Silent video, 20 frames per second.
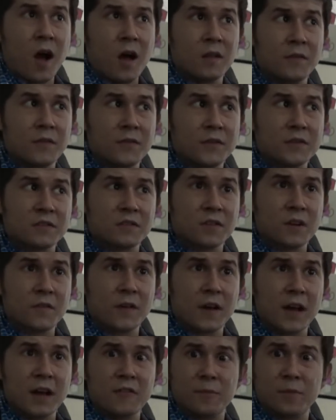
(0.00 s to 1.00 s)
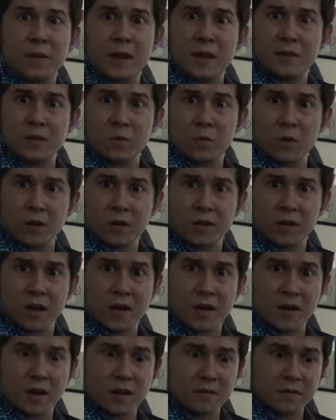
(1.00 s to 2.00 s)
all of the stuff I have planned to work
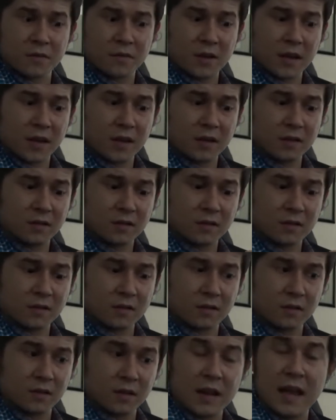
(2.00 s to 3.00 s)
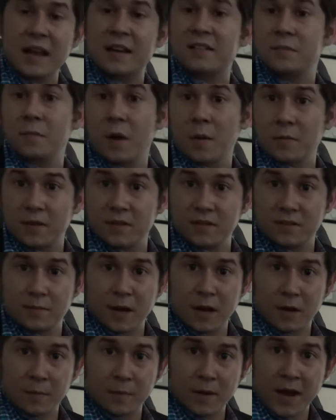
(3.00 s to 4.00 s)
on, other than the next Mumkey's
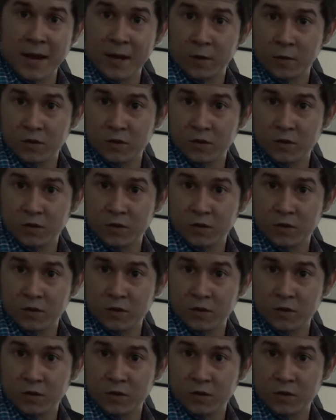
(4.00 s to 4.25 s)
Mailbag,